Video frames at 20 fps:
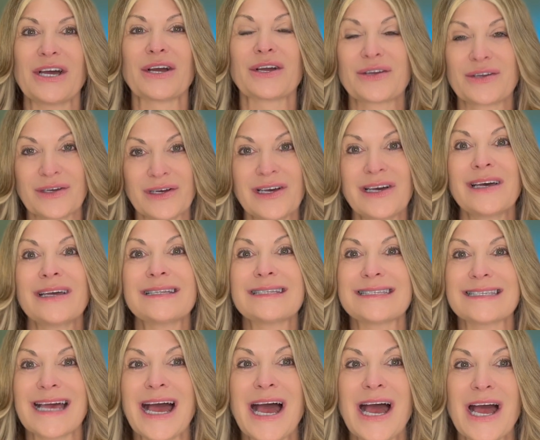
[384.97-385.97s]
a good
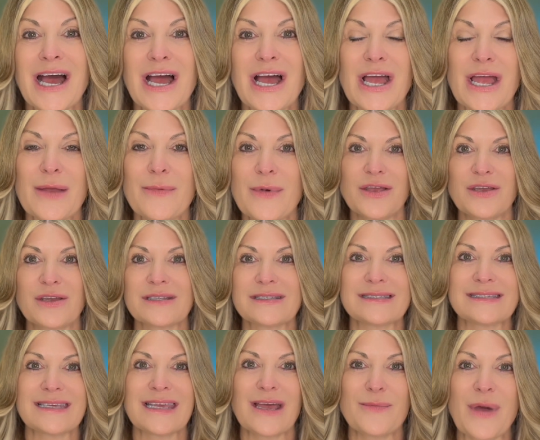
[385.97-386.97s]
time. You can
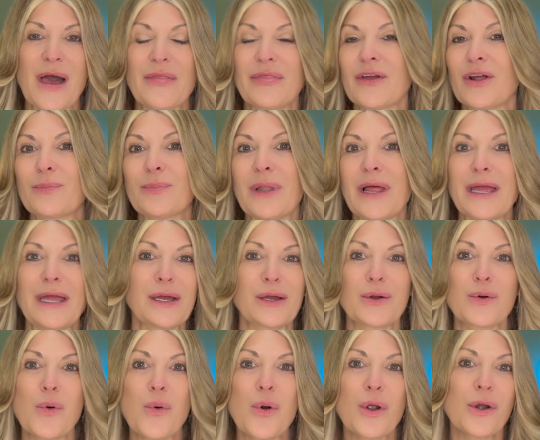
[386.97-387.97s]
see them out there playing
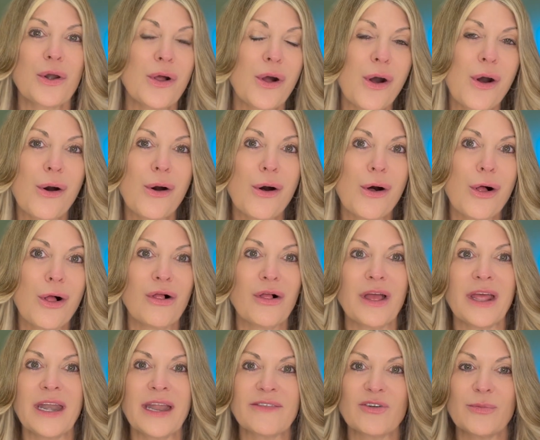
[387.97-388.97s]
cornhole,
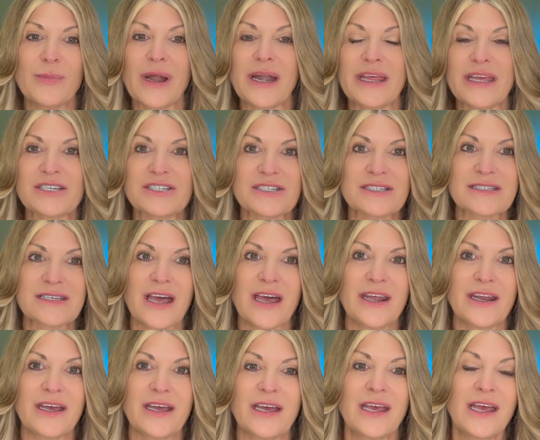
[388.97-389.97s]
and everybody just
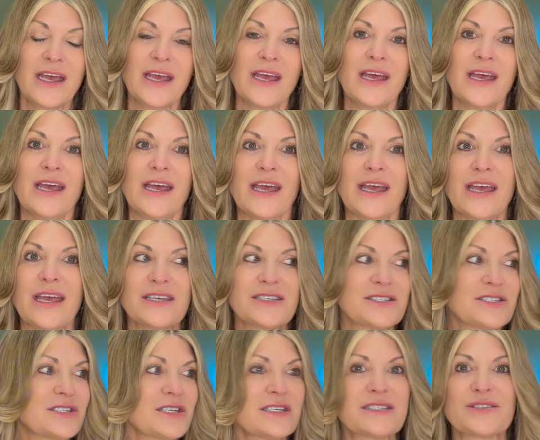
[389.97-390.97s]
kind of
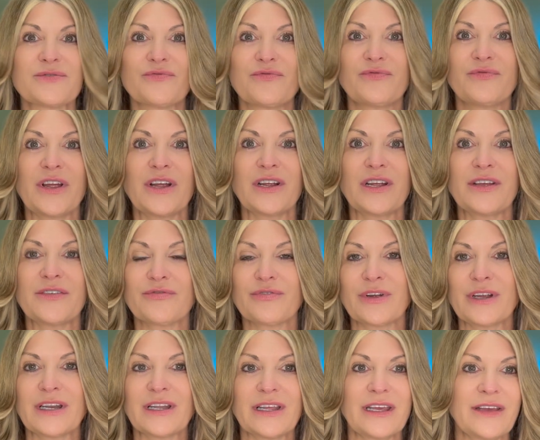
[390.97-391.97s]
is just very
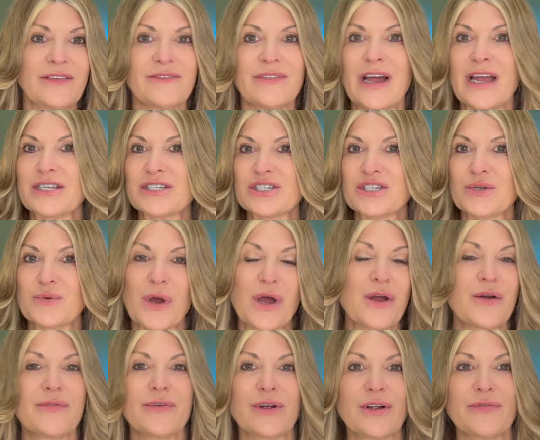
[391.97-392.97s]
friendly, invites you
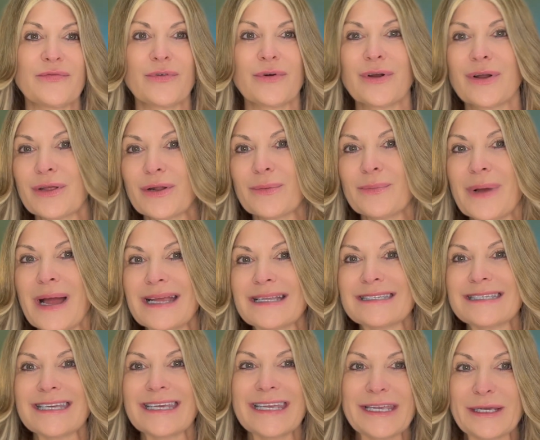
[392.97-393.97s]
over for a little bite
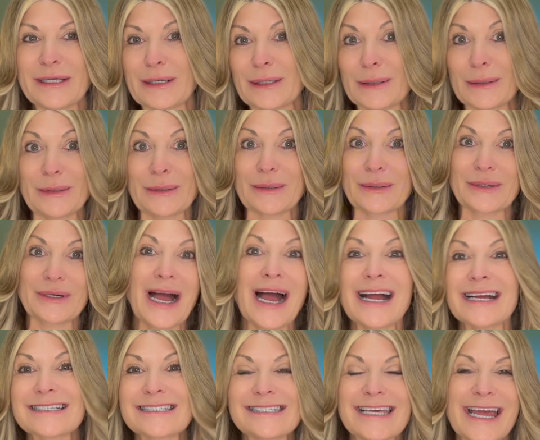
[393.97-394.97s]
to eat, a little
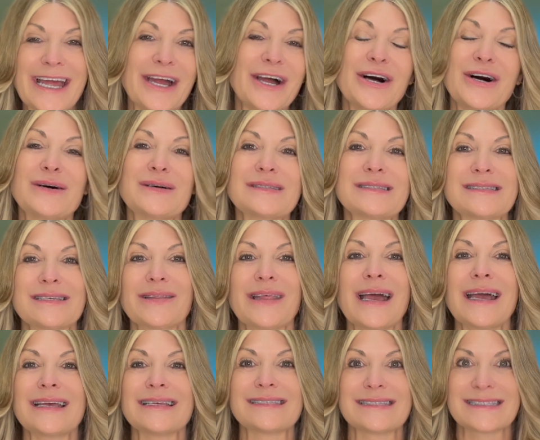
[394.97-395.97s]
cocktail. So
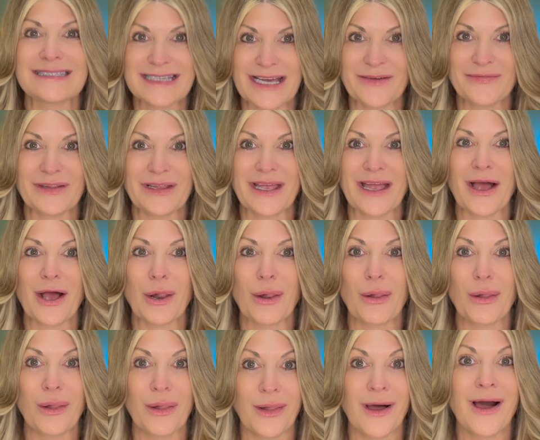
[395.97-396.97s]
that is definitely a
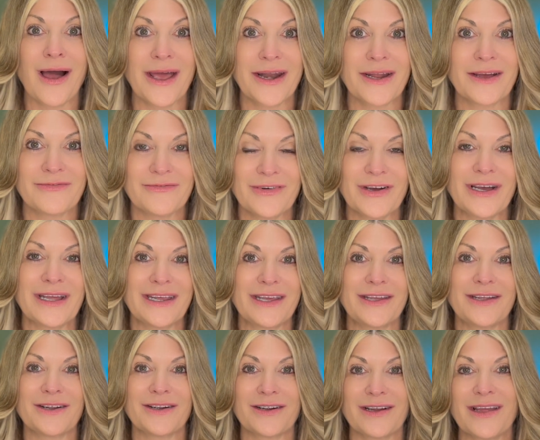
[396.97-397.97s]
lot of fun
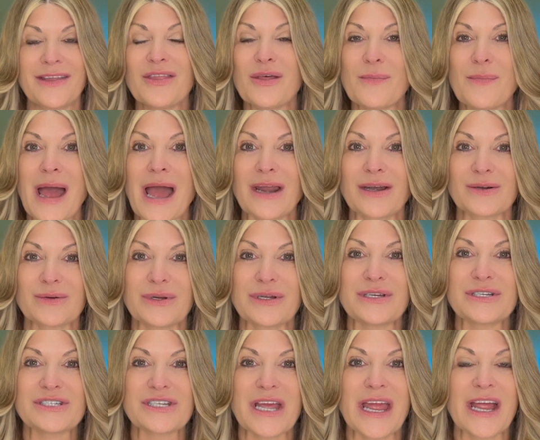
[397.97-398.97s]
here in the Baton
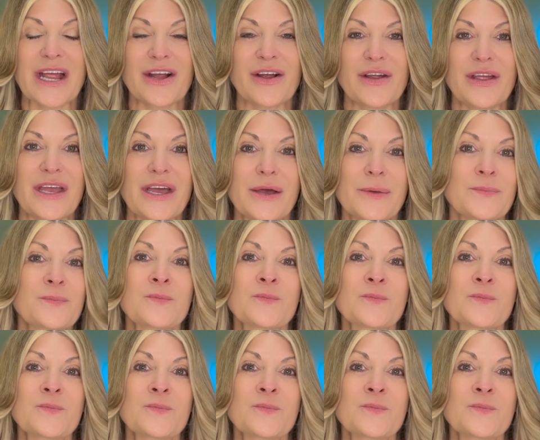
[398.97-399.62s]
Rouge area.